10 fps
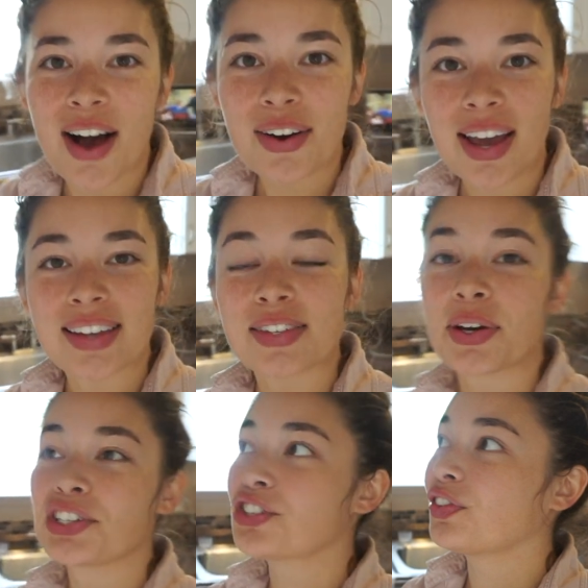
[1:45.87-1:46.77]
okay, so I
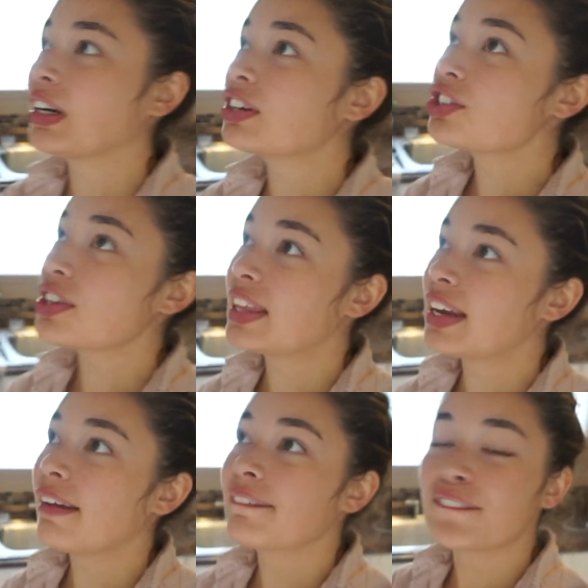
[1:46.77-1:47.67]
just finished
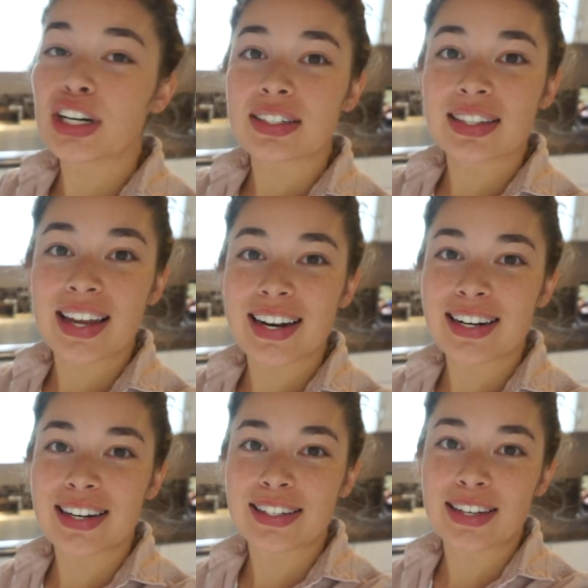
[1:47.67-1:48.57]
the first layer.
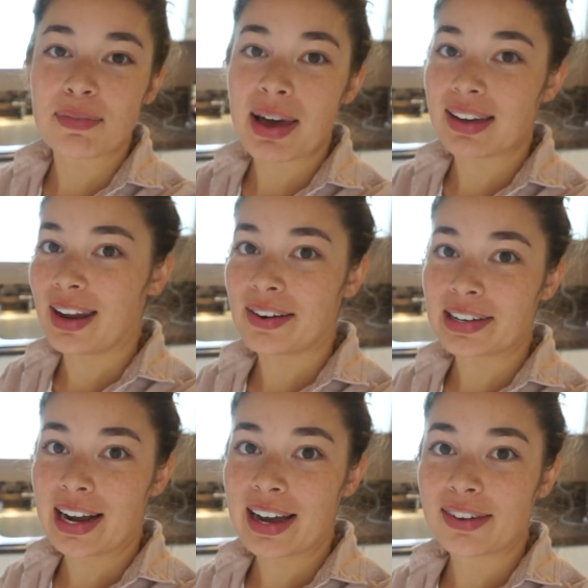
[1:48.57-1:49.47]
It took about an hour and
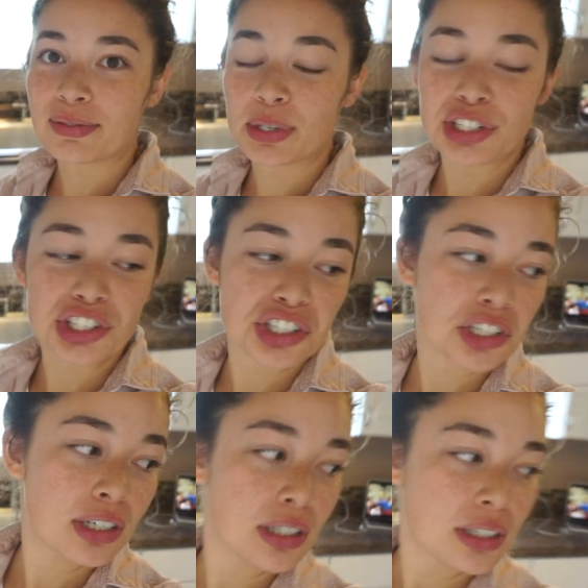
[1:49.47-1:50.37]
a half,
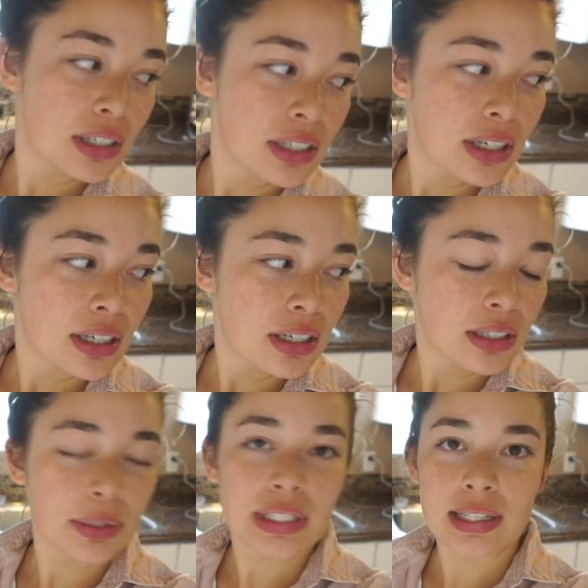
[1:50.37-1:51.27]
which
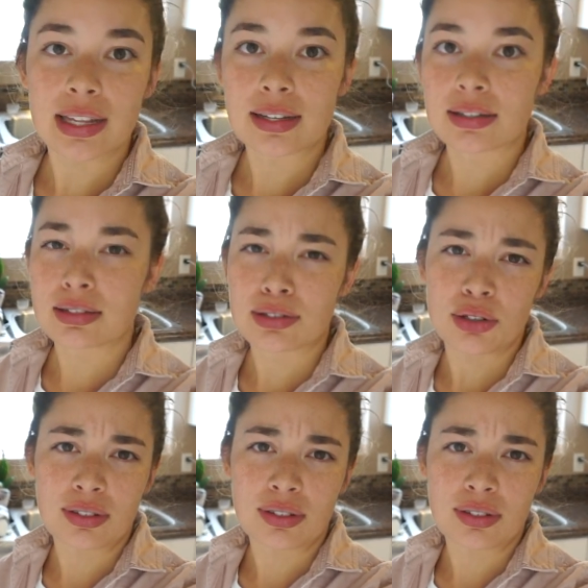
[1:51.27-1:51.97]
I wouldn't say that's too